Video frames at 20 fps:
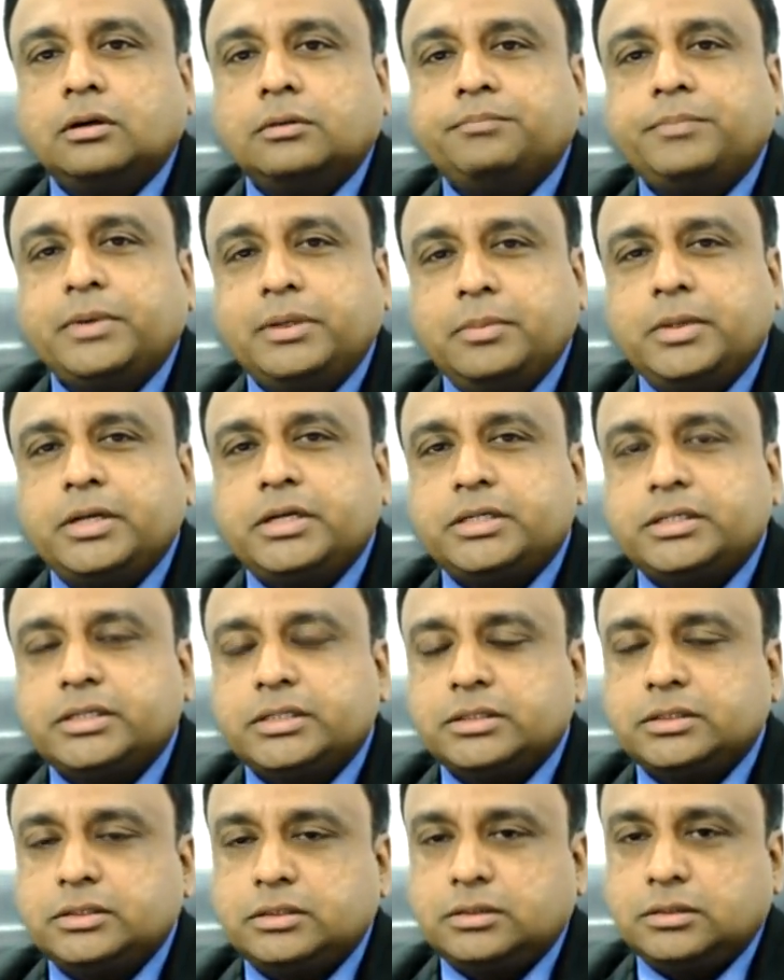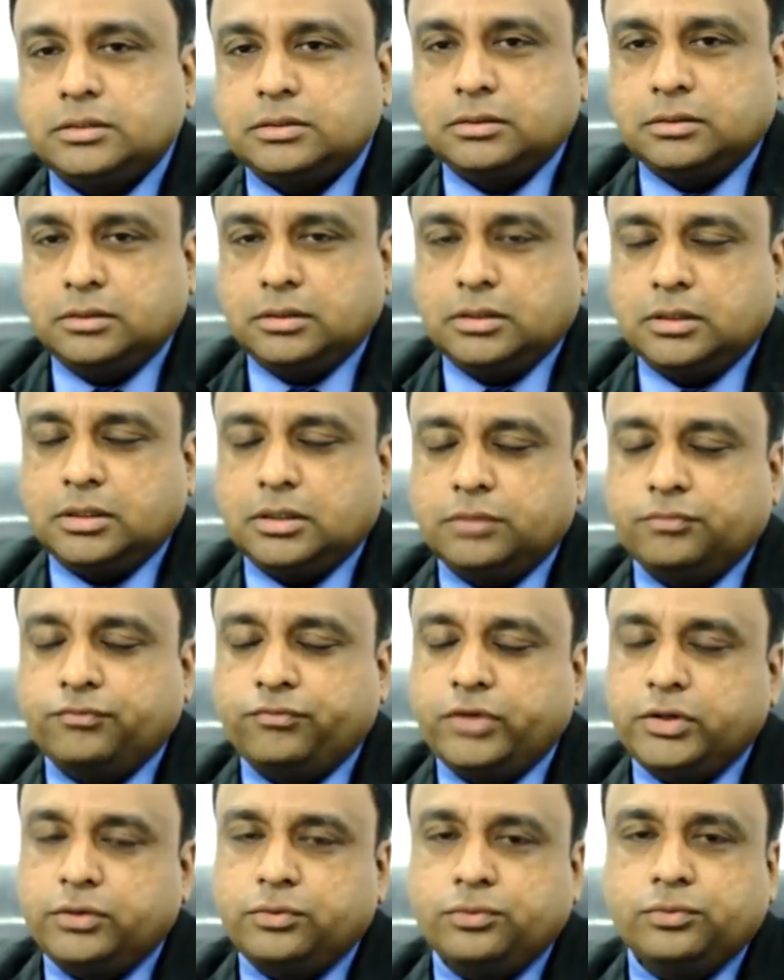pigmentations
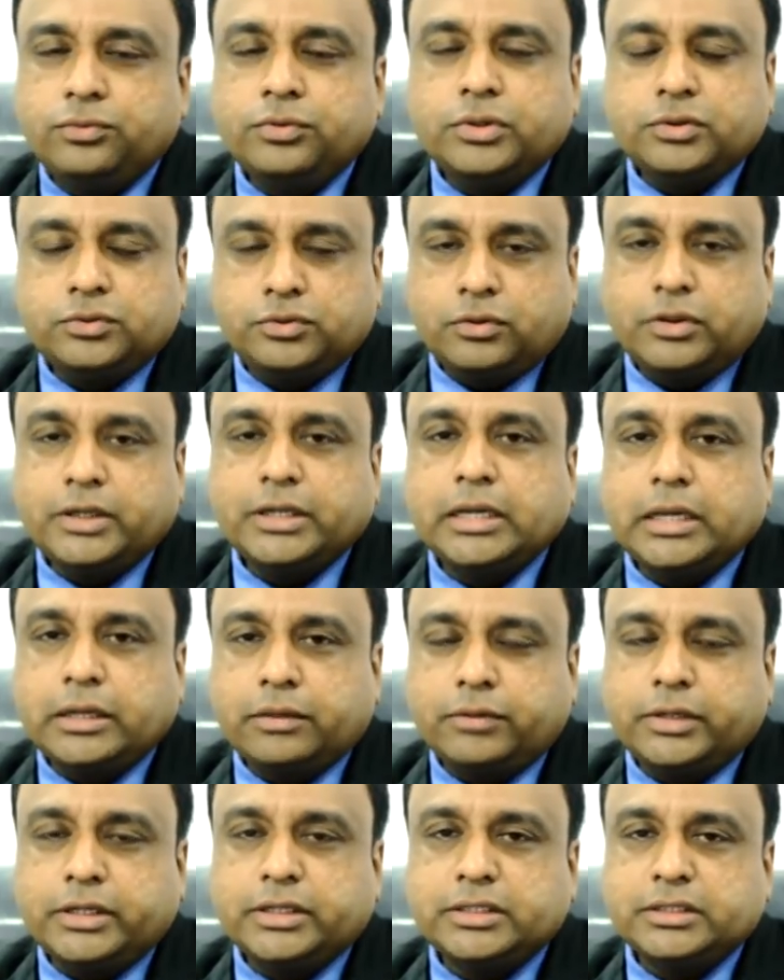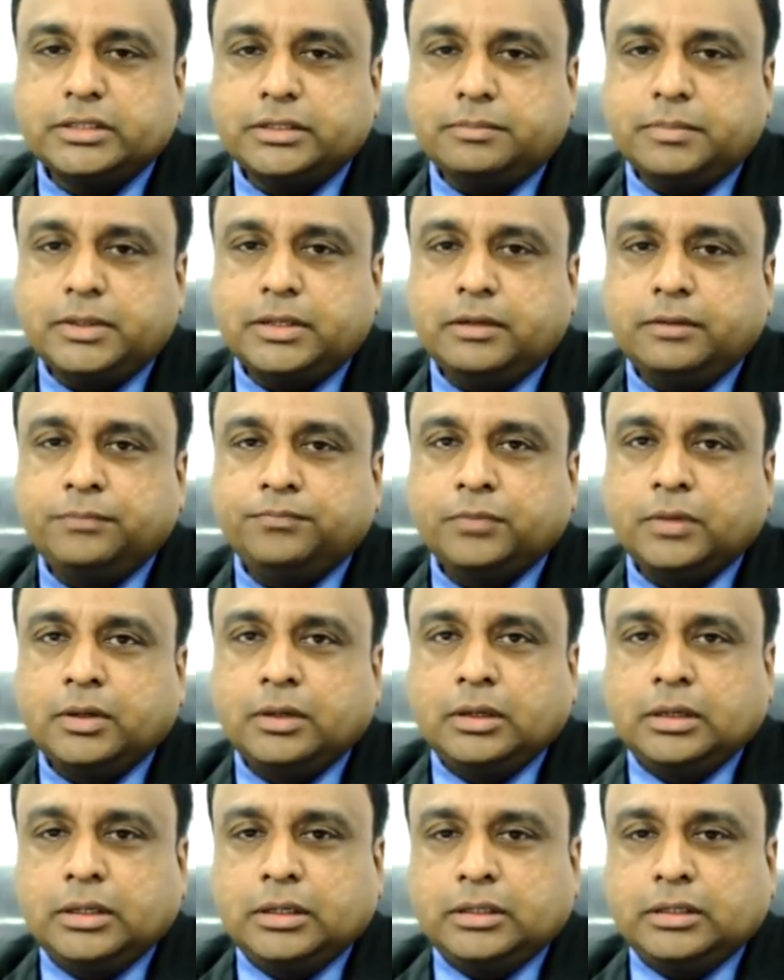we do usually glycolic acid peel.
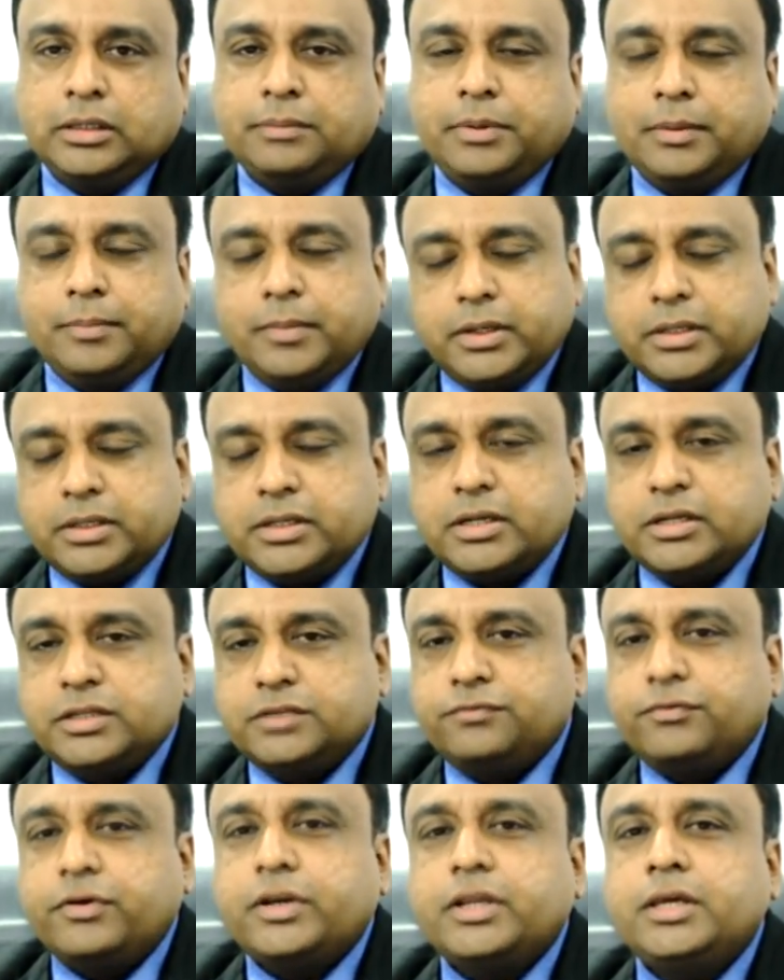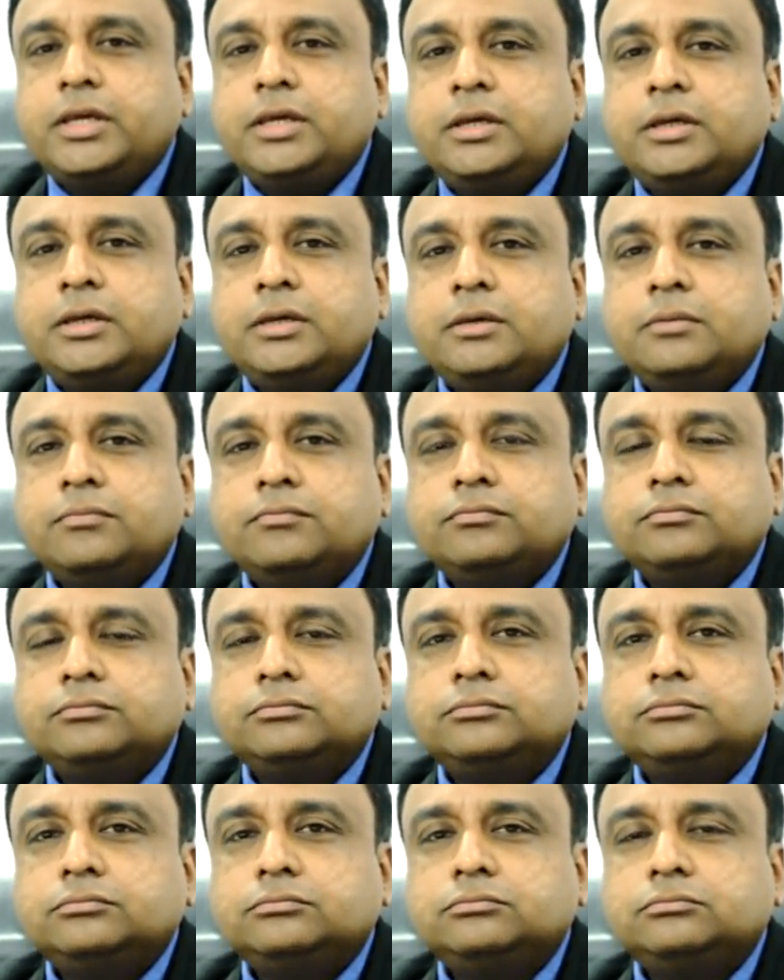The pigmentation is very
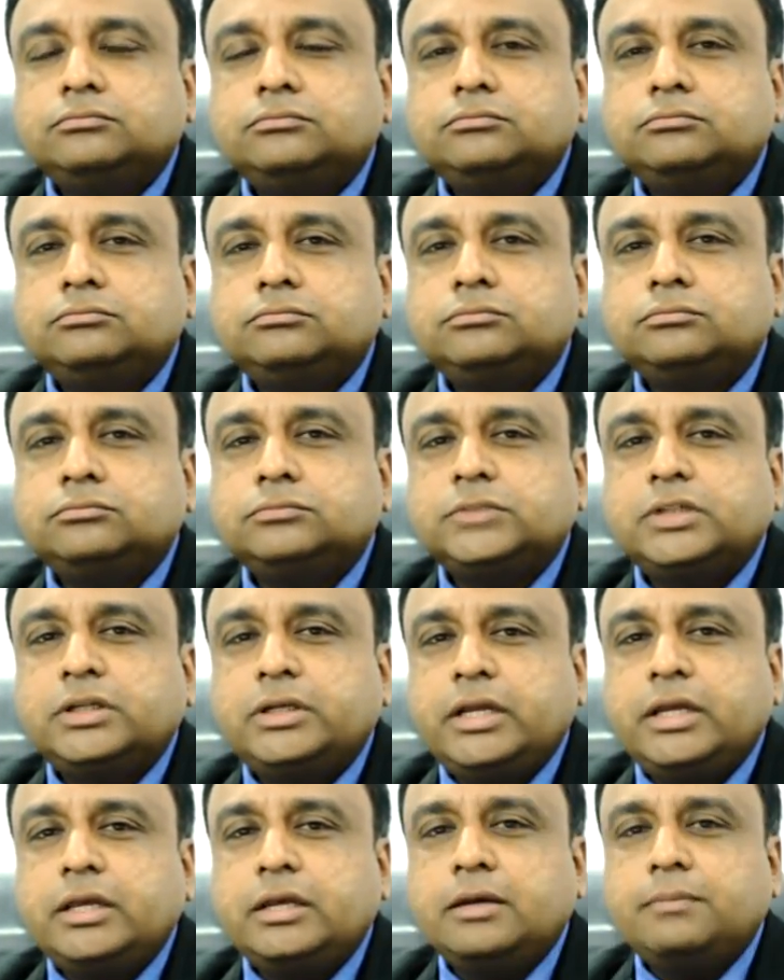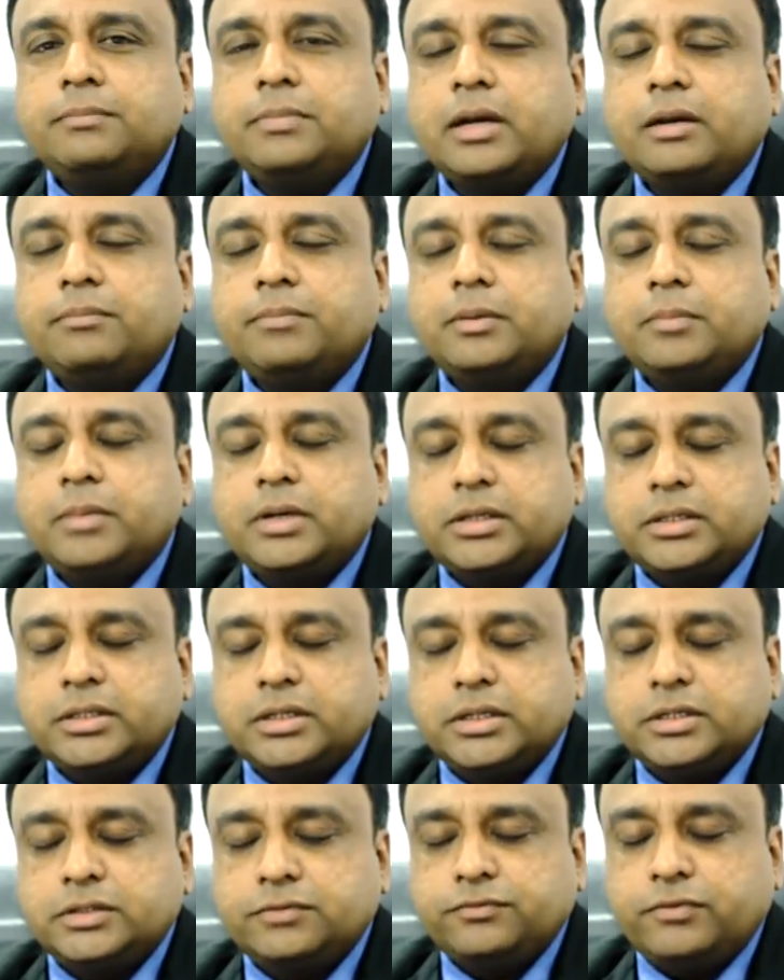deep and
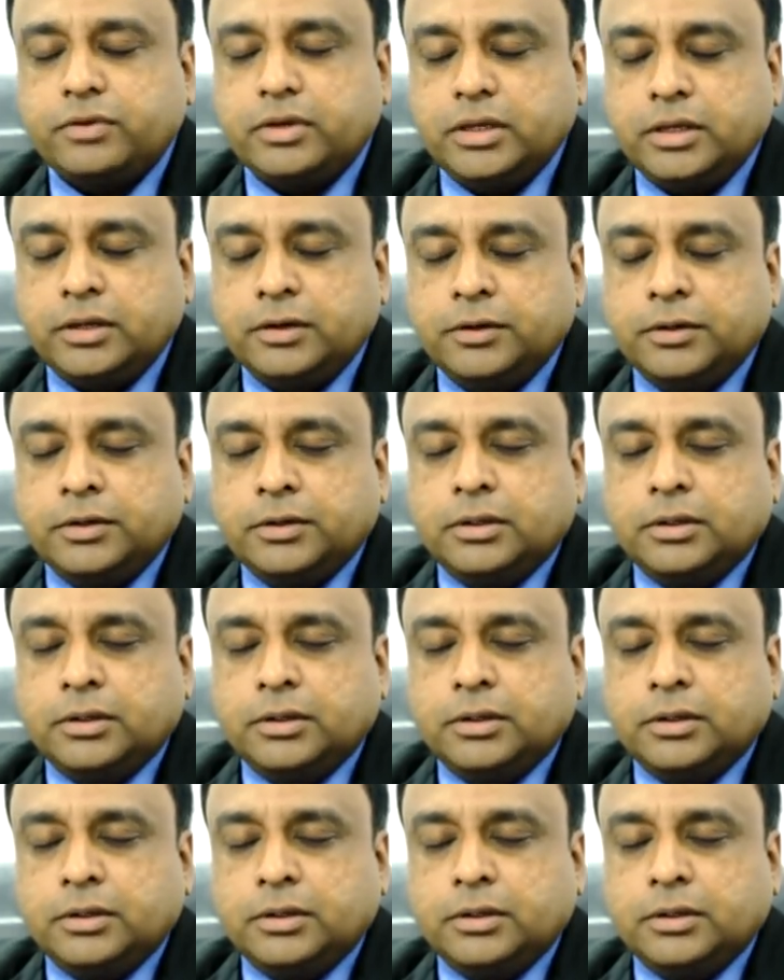pigmentation is very